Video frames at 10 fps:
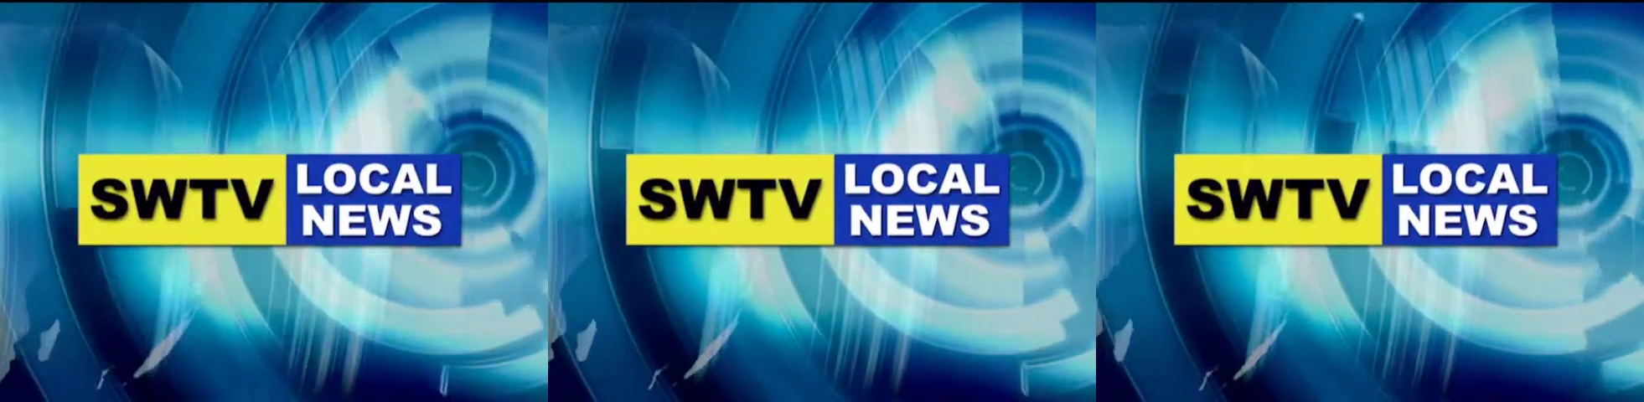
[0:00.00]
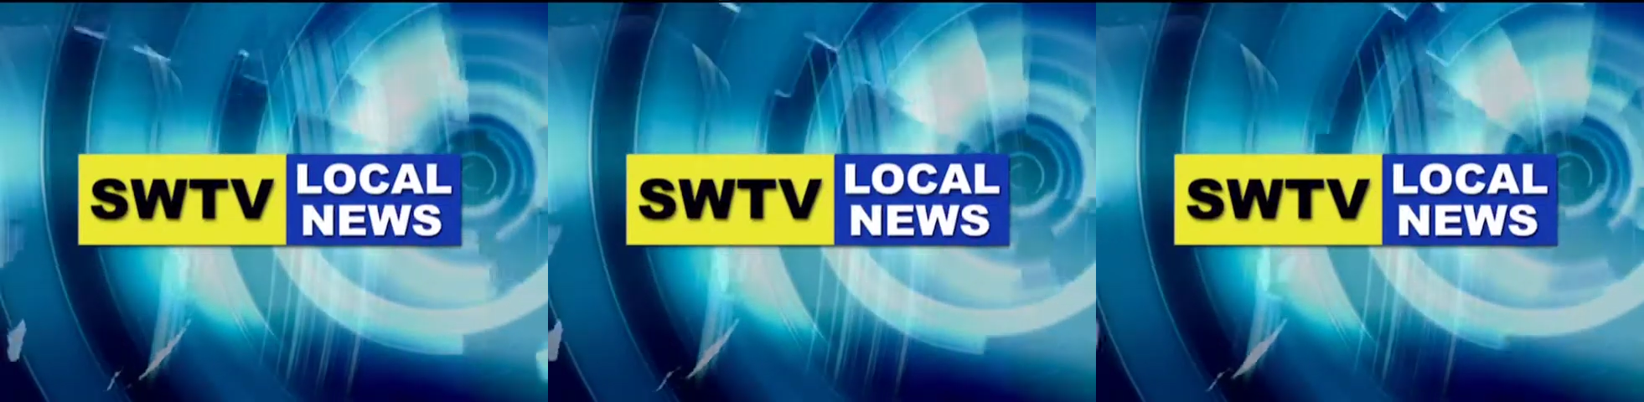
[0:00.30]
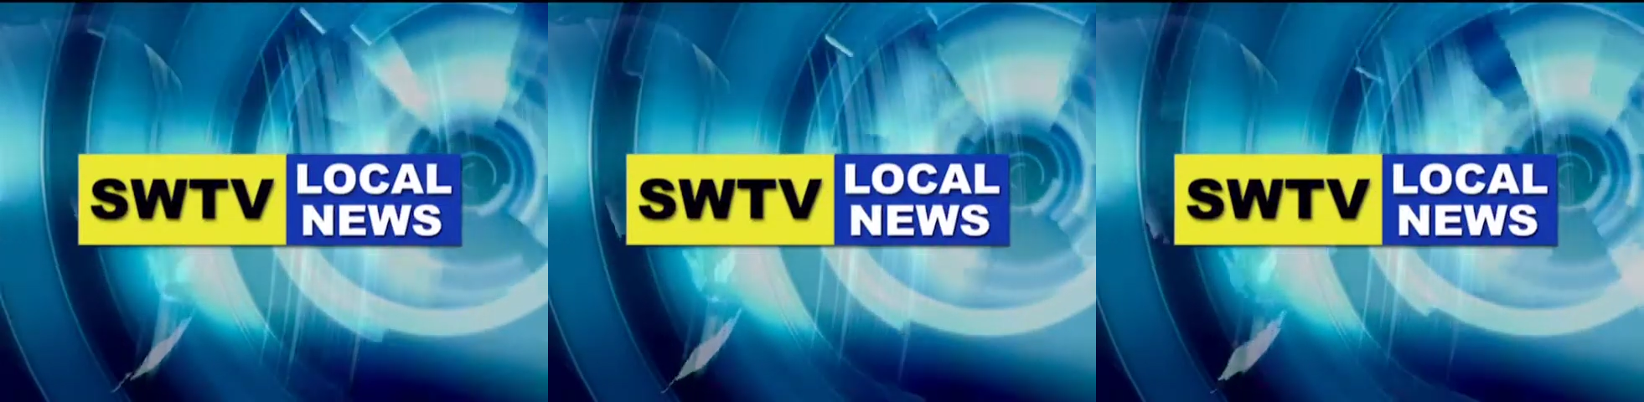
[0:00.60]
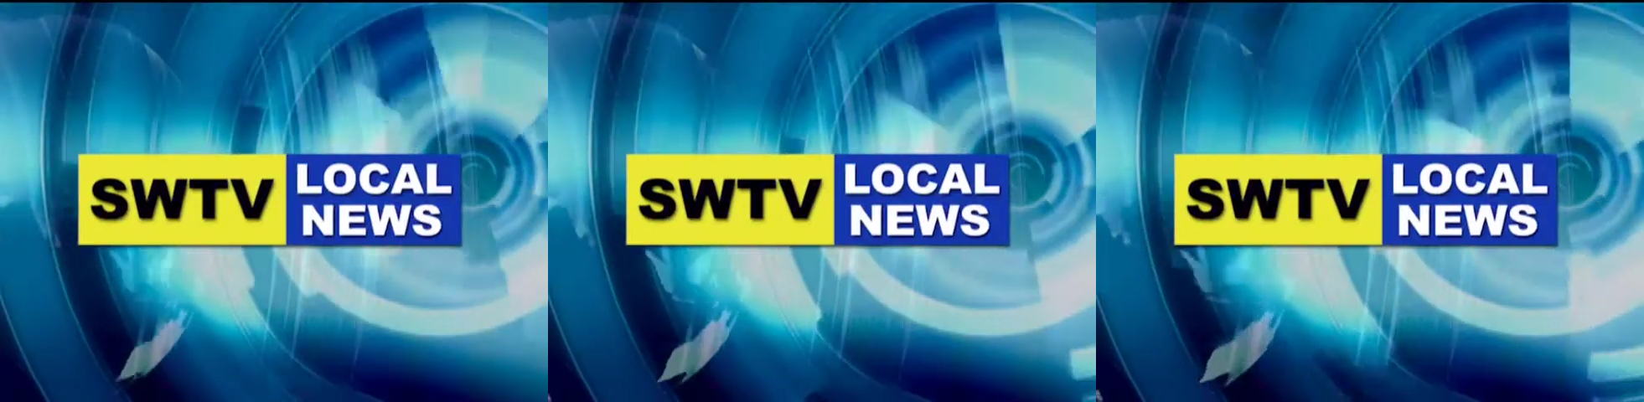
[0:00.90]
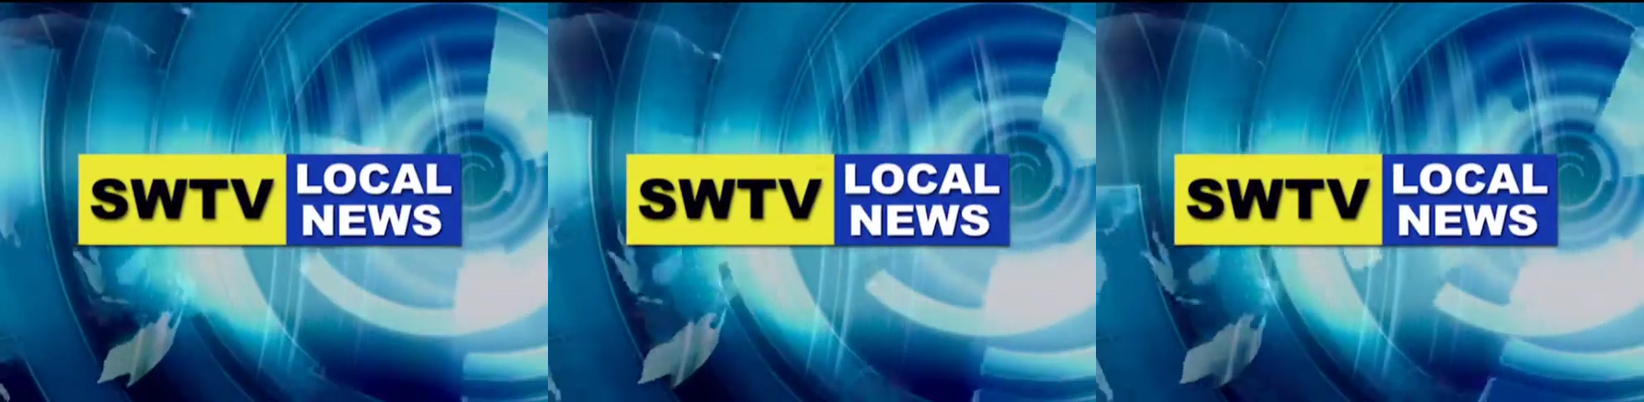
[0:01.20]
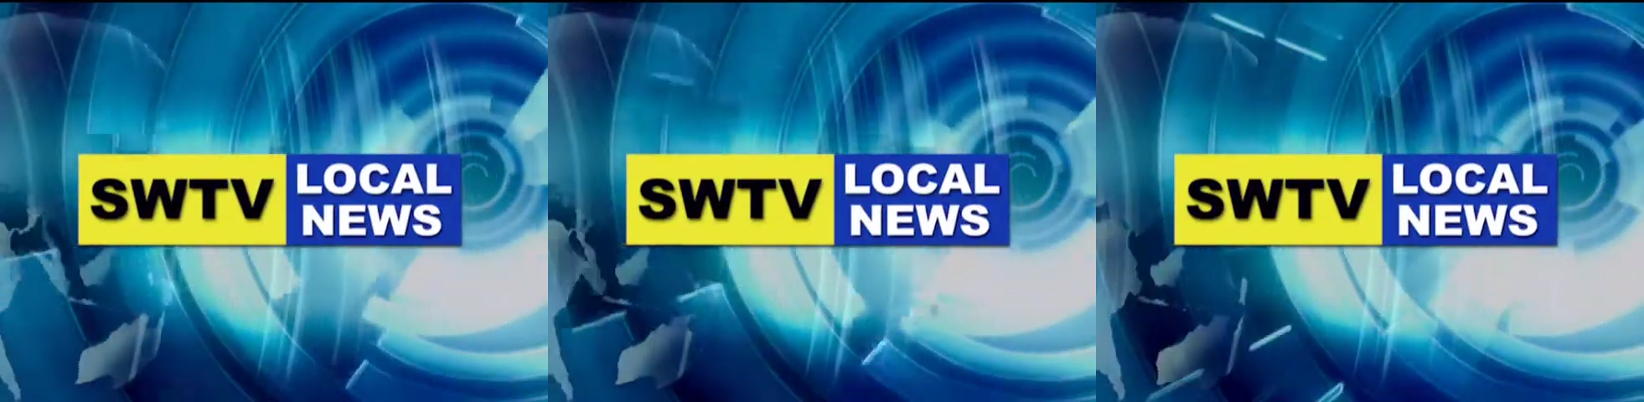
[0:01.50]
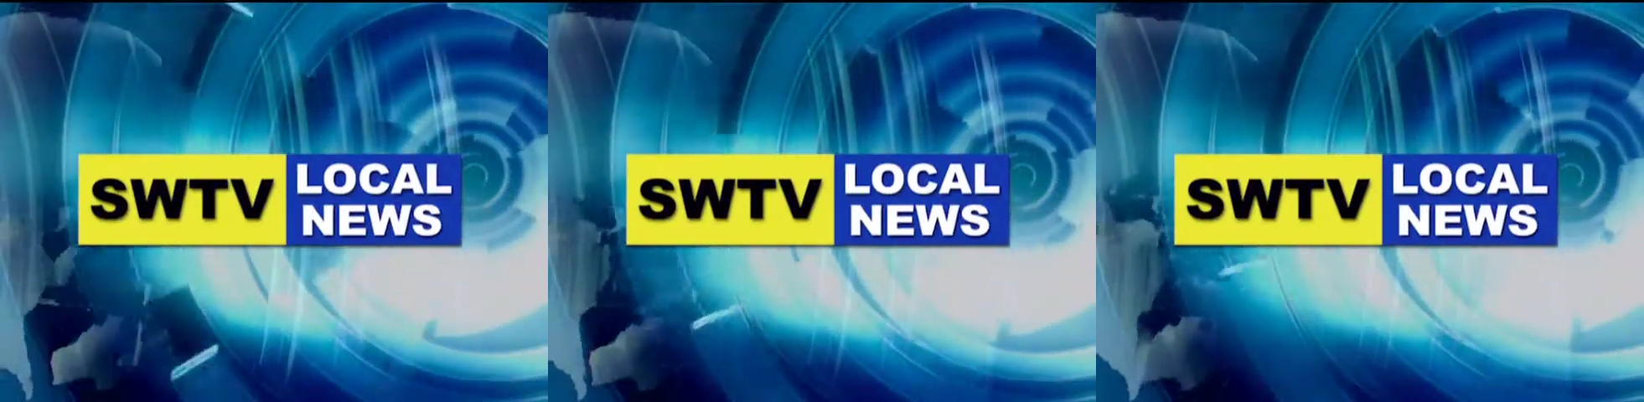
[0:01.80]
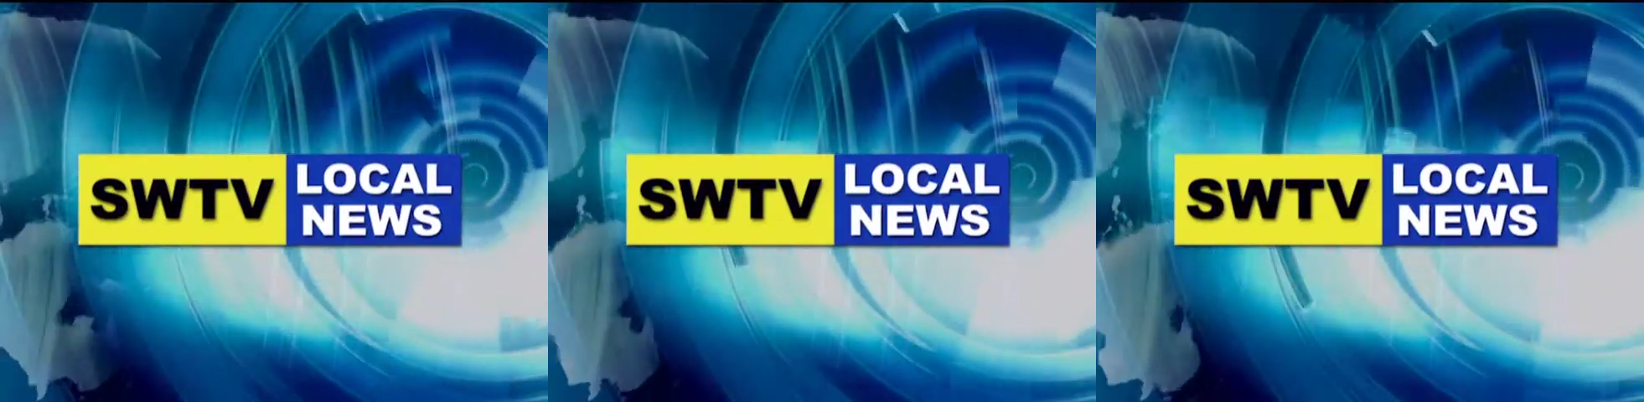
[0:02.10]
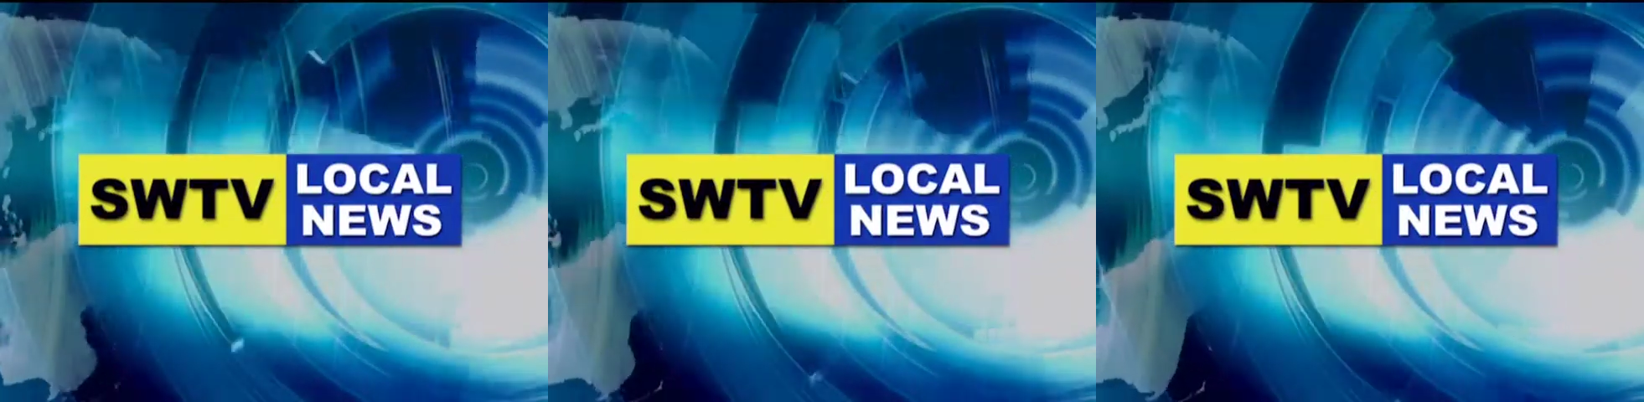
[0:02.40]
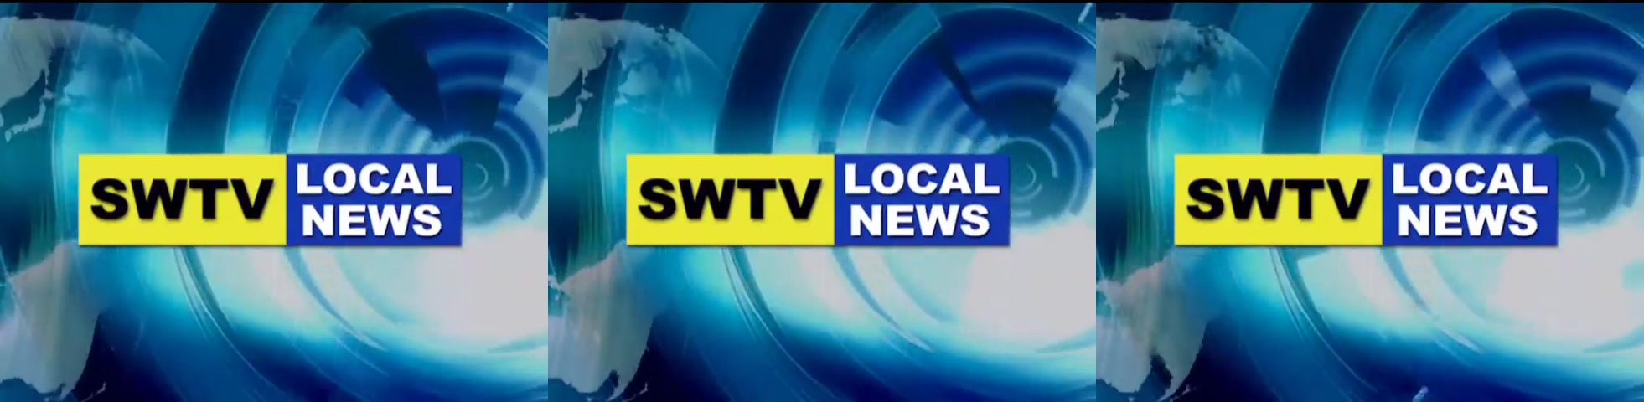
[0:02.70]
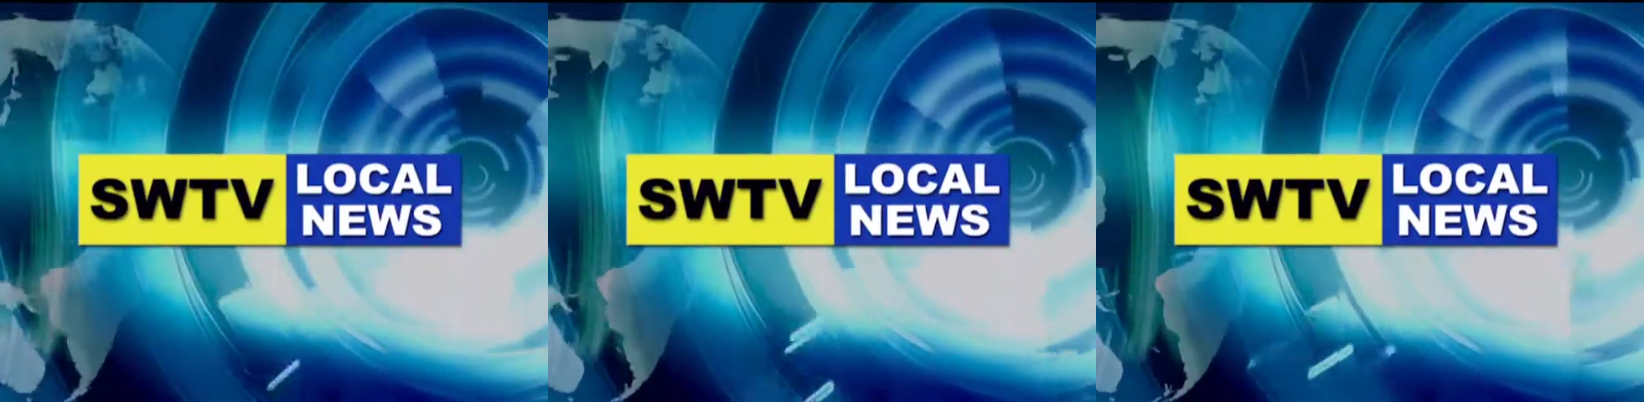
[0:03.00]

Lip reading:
Nobody's mouth can be seen.